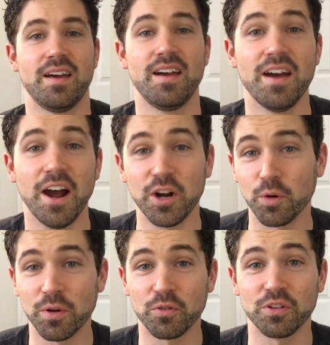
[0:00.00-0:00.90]
All right, I
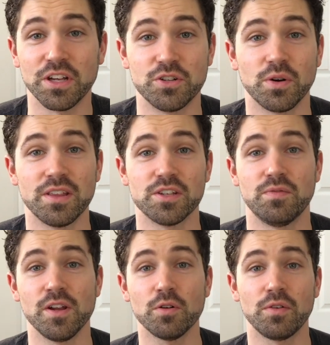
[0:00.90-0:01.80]
hope you really enjoyed this
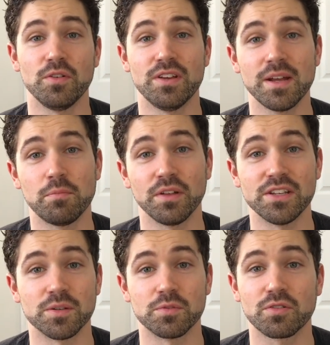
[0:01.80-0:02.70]
video. If you did,
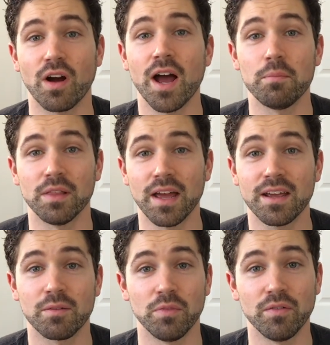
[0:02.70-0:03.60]
please subscribe,
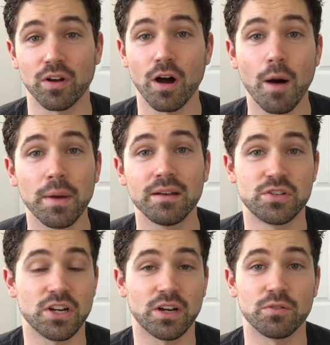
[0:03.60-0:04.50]
like, leave a
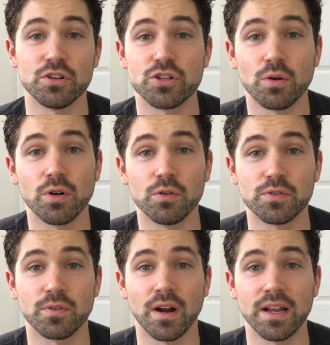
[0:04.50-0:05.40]
comment. Check out the show notes
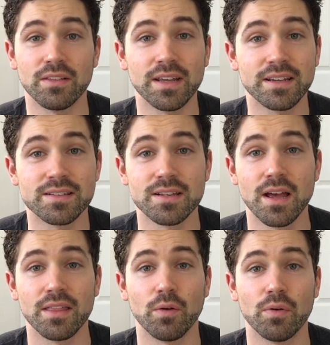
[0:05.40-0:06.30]
for any links
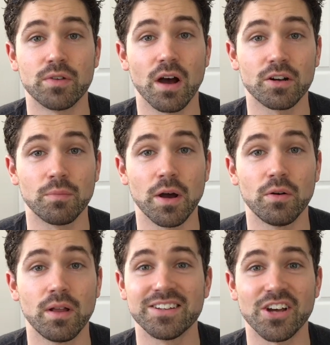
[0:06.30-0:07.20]
that we've talked
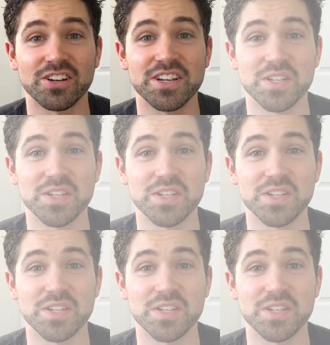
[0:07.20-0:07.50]
about. Talk to you